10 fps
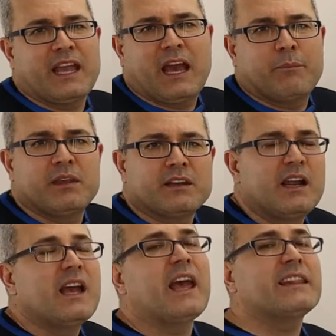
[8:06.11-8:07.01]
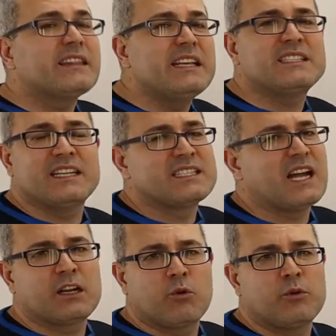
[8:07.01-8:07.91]
happier. At least it's
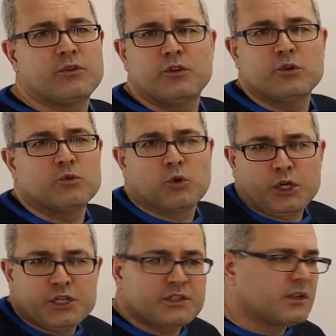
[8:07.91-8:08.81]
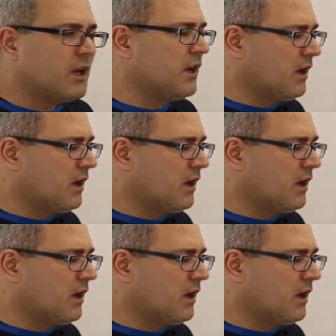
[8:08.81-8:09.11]
not going to you worse.